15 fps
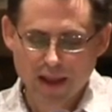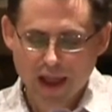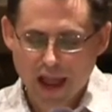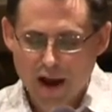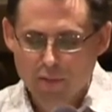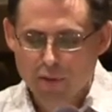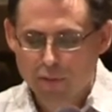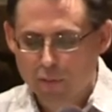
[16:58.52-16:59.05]

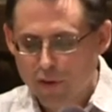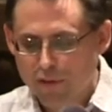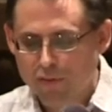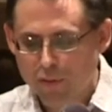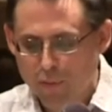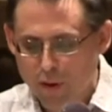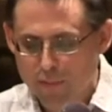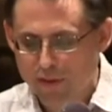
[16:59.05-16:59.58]
How we work
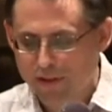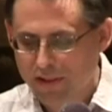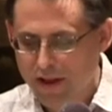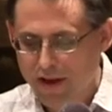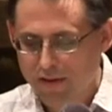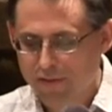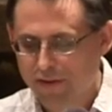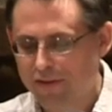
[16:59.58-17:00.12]
for what we
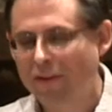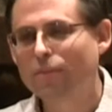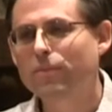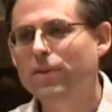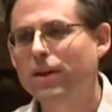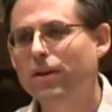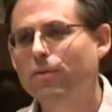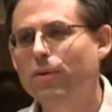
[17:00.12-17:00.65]
love is
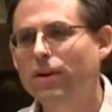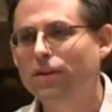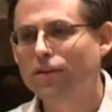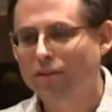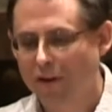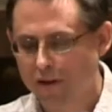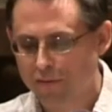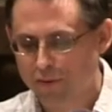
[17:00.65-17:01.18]
something we
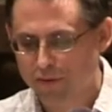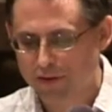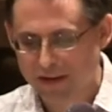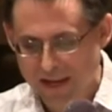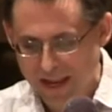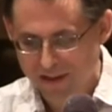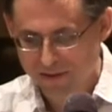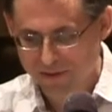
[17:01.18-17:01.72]
discover
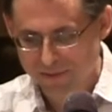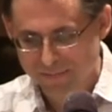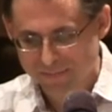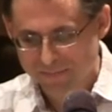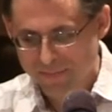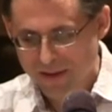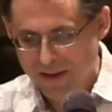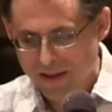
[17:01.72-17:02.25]
together.
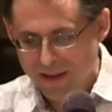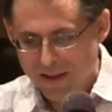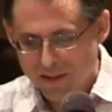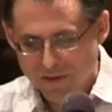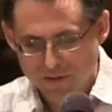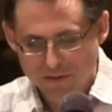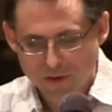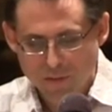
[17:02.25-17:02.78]

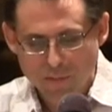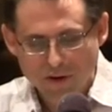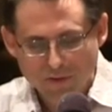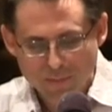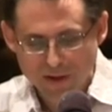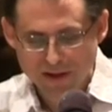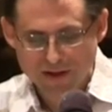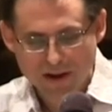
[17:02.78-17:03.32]
There's so
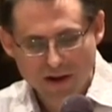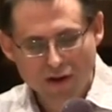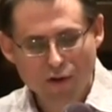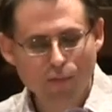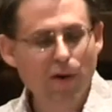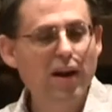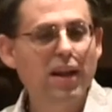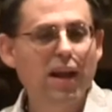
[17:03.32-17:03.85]
much being done
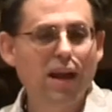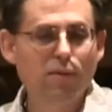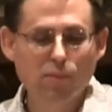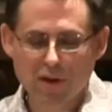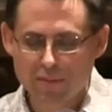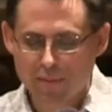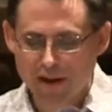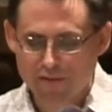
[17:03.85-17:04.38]
already, and
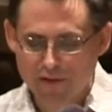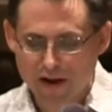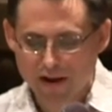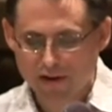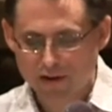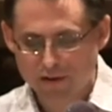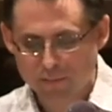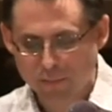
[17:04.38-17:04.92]
we may find our